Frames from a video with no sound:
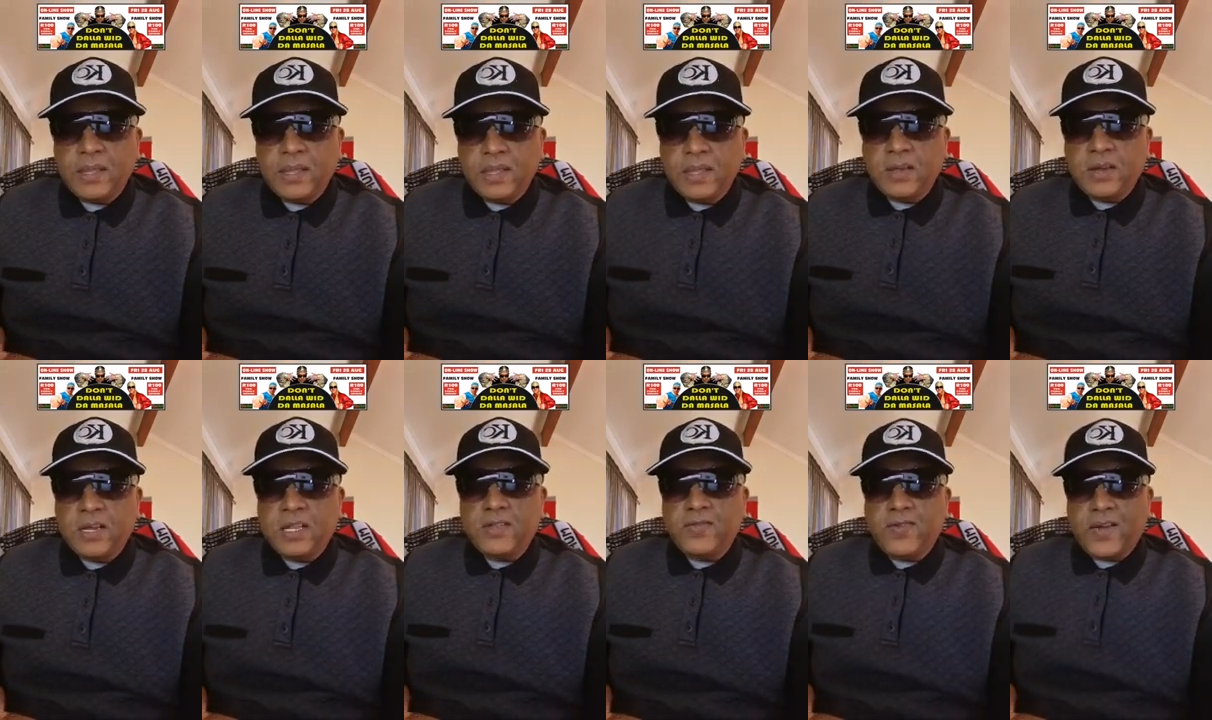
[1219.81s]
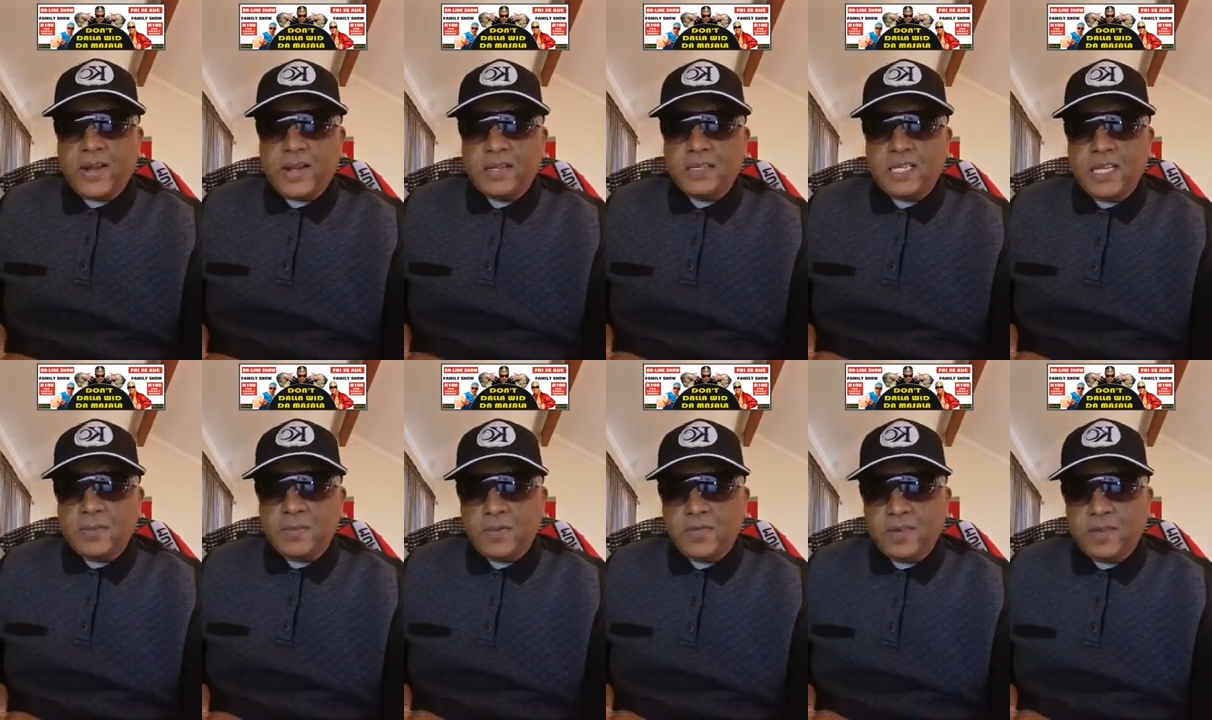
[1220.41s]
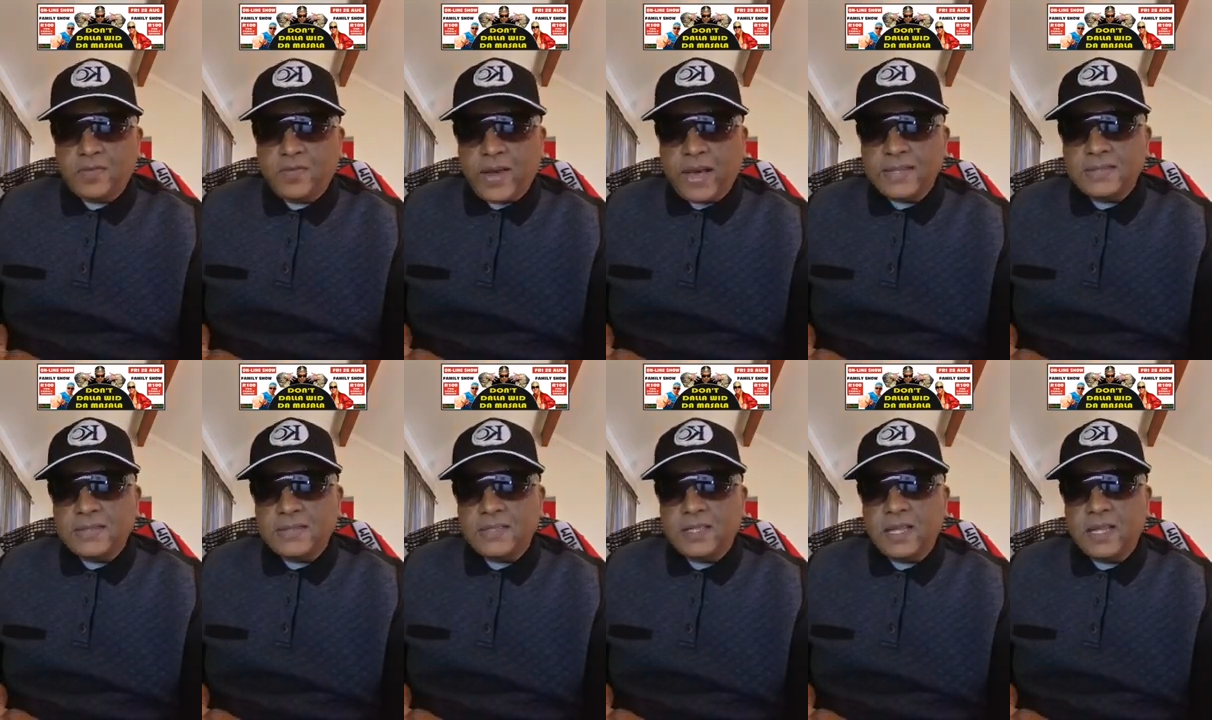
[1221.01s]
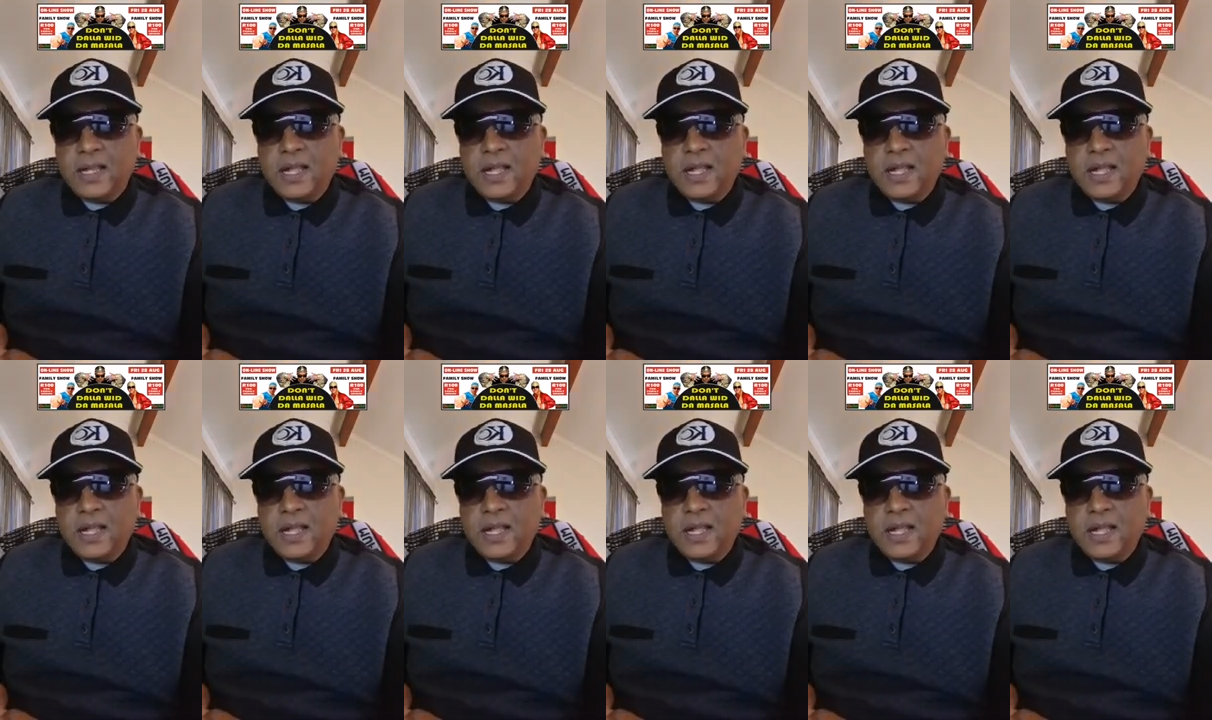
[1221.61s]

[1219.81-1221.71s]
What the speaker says: He got his fucking team of advisors there.